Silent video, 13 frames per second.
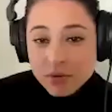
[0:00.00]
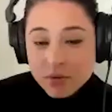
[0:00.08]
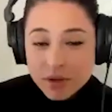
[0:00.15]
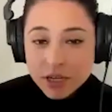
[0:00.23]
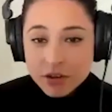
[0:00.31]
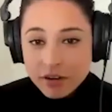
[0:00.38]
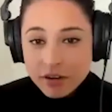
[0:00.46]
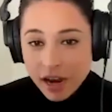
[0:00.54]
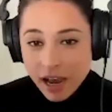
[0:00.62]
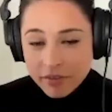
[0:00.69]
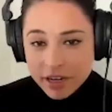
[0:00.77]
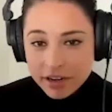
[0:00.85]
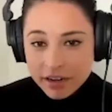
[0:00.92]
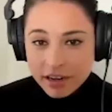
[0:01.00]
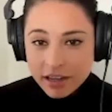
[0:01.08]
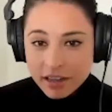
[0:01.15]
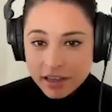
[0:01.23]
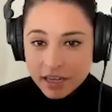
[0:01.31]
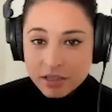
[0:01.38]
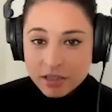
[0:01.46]
when you're having
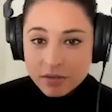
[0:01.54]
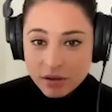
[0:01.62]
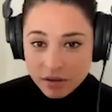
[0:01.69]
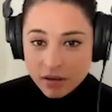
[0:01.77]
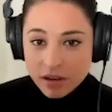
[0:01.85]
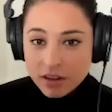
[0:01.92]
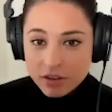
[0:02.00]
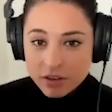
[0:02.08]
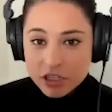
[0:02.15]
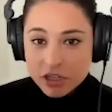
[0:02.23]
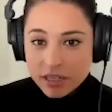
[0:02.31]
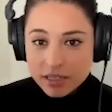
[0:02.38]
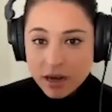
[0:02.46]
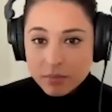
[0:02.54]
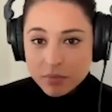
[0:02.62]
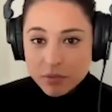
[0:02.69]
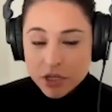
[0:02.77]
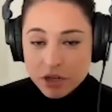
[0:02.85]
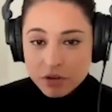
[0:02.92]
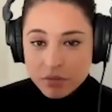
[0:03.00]
that's another issue that comes
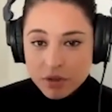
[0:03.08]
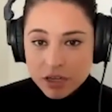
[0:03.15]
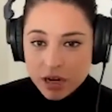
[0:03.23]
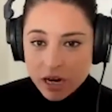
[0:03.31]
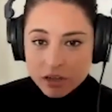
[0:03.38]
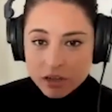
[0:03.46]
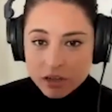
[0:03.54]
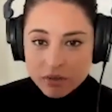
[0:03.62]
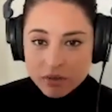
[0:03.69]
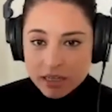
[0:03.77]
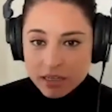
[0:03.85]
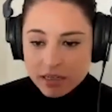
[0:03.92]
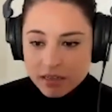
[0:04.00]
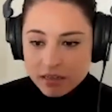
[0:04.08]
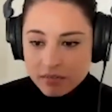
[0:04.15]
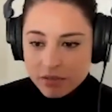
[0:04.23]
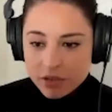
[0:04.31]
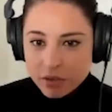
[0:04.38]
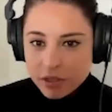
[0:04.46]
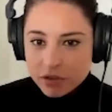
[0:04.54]
up too when you're kind of doing the
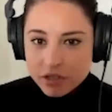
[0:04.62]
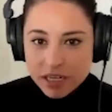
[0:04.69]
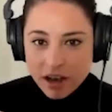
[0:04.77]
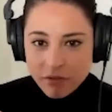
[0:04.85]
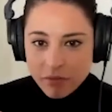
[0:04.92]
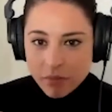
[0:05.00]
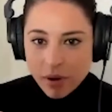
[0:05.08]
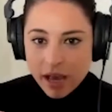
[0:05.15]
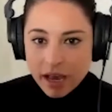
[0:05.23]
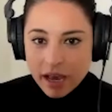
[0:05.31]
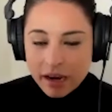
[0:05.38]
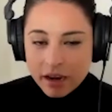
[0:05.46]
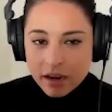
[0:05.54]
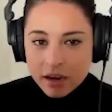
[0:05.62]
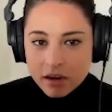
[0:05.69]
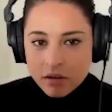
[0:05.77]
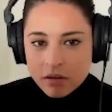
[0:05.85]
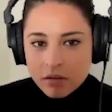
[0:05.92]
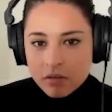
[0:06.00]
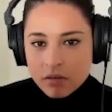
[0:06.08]
do it yourself way,
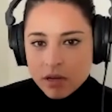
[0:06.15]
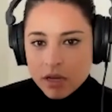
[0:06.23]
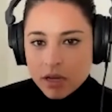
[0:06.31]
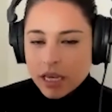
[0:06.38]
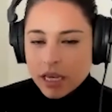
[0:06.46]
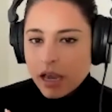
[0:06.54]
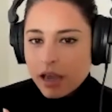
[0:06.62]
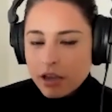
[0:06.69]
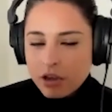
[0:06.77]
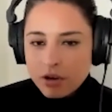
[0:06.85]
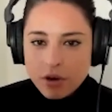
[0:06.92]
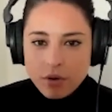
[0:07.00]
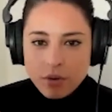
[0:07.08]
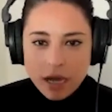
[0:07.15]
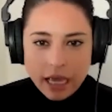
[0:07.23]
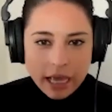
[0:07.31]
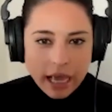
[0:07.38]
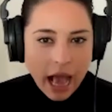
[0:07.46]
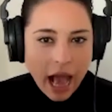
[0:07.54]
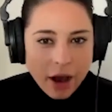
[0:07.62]
can, you know,
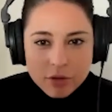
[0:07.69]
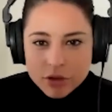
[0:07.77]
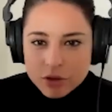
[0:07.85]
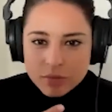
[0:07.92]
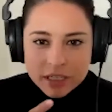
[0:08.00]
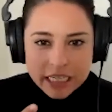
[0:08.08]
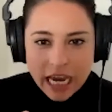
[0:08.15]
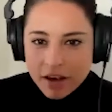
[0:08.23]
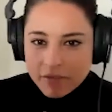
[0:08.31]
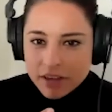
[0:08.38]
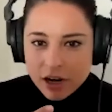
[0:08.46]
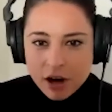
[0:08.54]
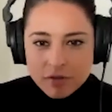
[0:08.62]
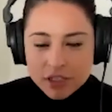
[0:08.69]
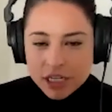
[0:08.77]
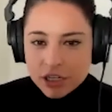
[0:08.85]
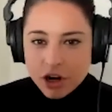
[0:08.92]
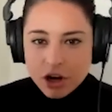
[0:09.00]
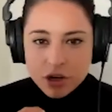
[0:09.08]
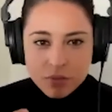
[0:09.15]
how do you really have that
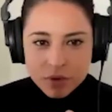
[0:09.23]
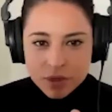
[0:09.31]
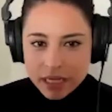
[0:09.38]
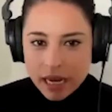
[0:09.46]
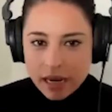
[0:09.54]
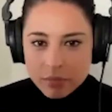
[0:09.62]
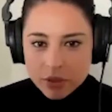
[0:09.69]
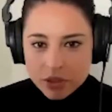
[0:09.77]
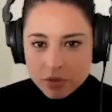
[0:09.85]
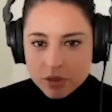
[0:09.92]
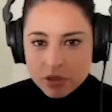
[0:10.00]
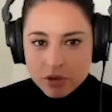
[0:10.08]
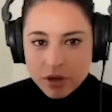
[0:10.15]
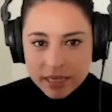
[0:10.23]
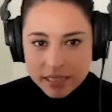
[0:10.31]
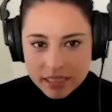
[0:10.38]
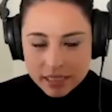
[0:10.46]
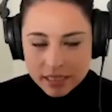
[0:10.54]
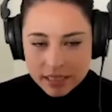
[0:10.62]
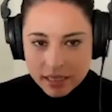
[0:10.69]
conversation? Are you really able to
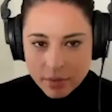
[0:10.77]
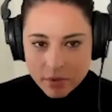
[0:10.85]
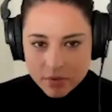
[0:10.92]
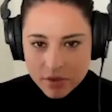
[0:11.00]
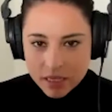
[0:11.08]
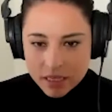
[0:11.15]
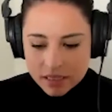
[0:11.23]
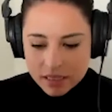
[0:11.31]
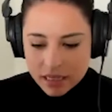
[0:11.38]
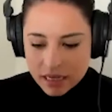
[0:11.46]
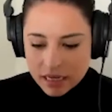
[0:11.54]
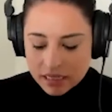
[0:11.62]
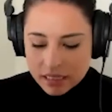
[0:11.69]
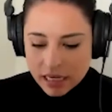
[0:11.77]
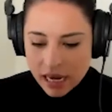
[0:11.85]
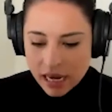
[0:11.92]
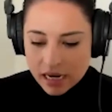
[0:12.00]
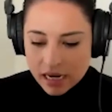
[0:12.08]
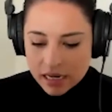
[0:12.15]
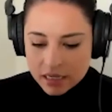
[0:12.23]
address some of these things
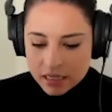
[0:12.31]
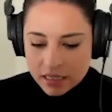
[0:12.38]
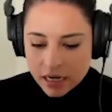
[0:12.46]
and